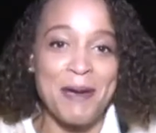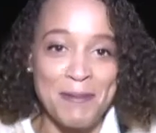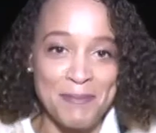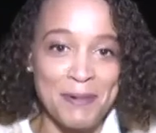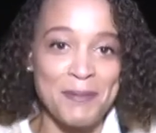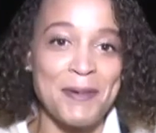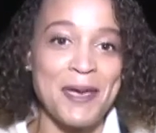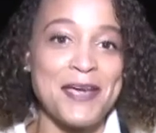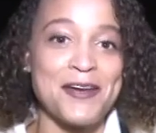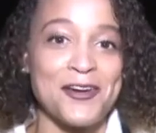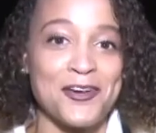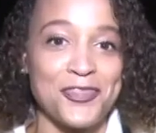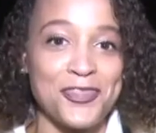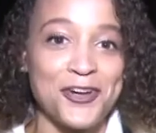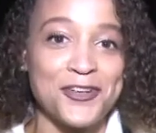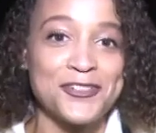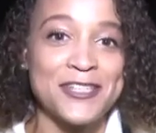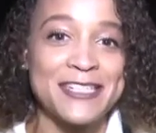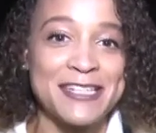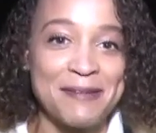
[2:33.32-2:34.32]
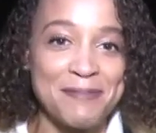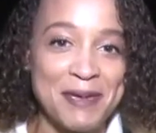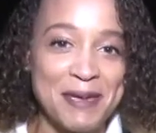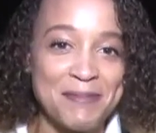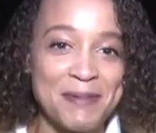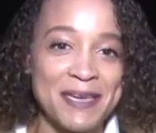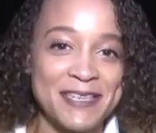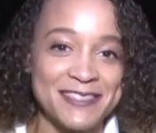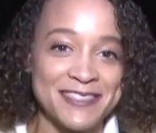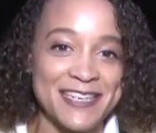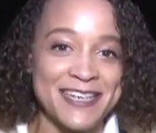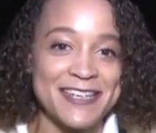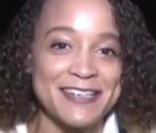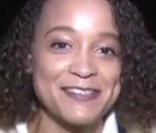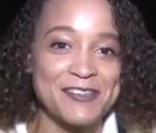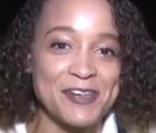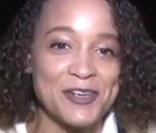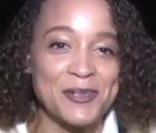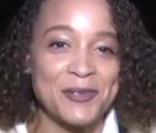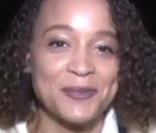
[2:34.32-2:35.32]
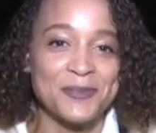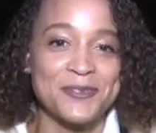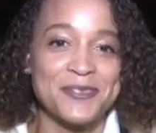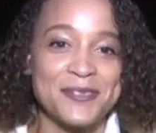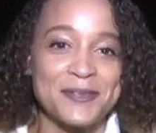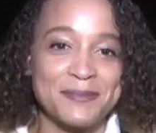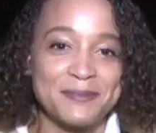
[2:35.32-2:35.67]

Pepper Baker, 13 WMAZ News.